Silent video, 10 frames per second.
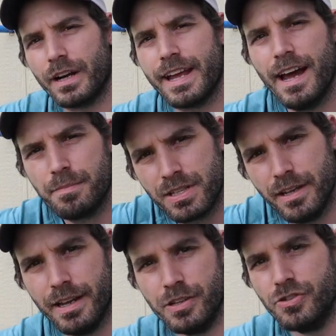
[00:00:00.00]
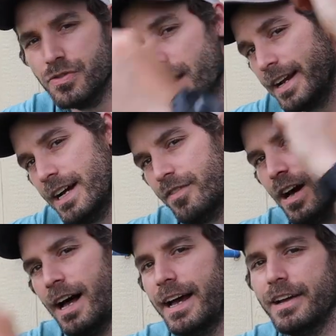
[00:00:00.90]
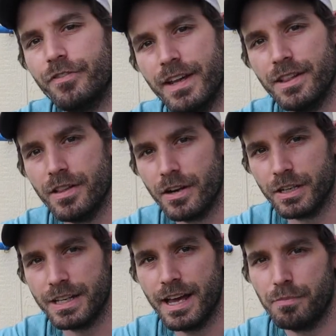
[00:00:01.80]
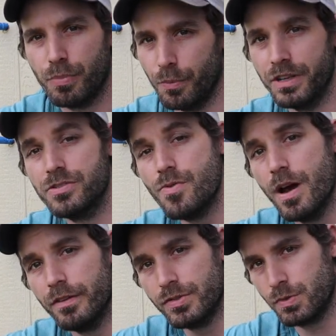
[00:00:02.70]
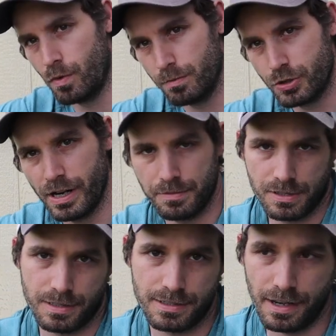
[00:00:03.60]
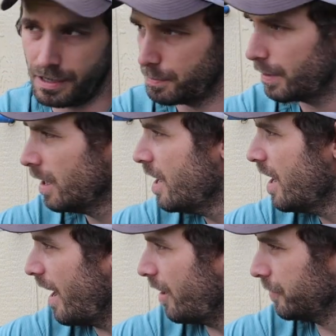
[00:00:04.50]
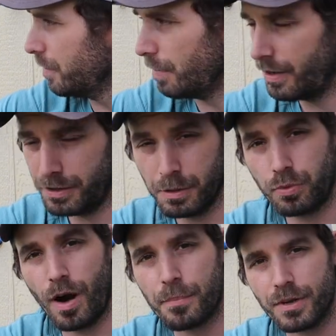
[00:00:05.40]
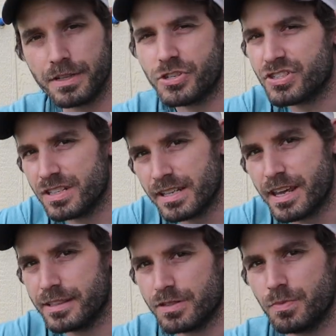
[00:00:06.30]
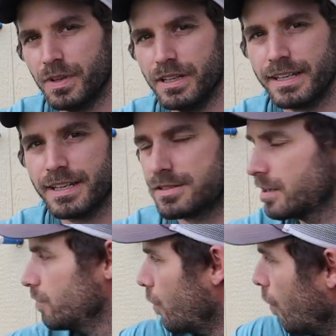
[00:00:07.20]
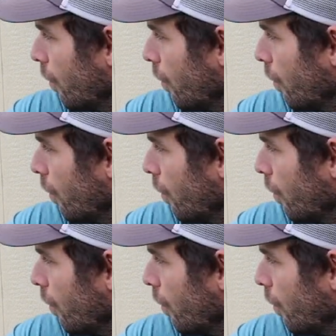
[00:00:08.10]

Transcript: capped and do not have a hive in there yet, but we do have swarm traps set up out and about on the property just in case we get some,